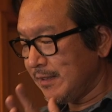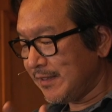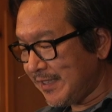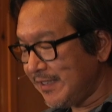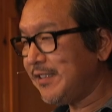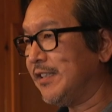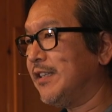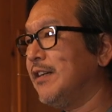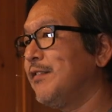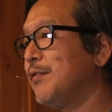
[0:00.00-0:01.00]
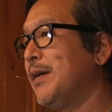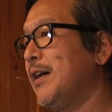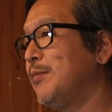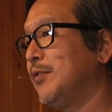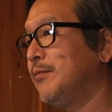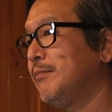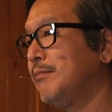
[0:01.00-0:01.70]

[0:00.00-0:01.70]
teaching of the Bible,